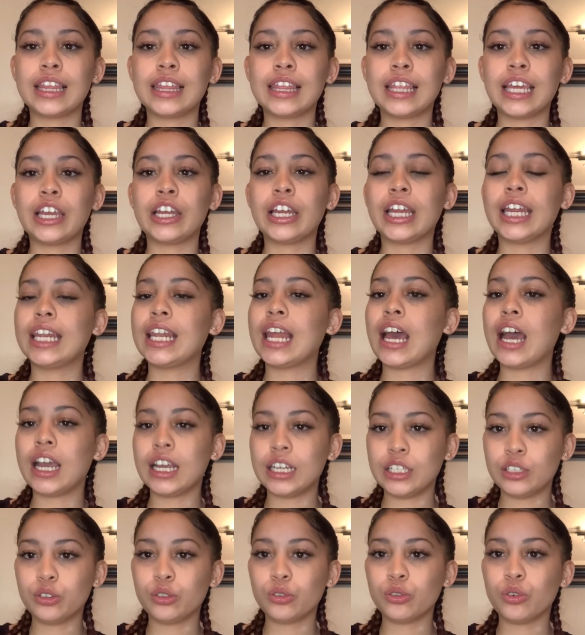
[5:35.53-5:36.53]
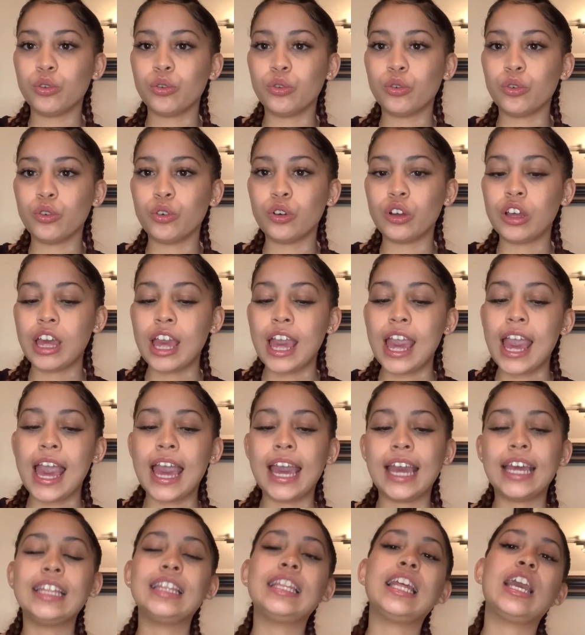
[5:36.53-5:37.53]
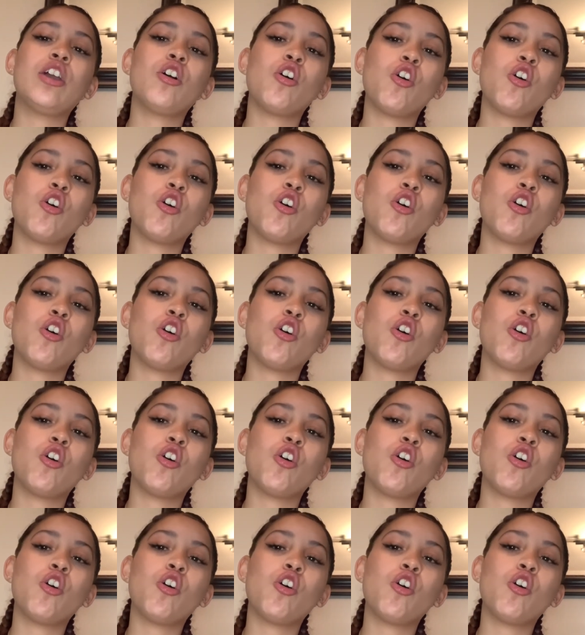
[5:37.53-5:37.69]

they're in high school and they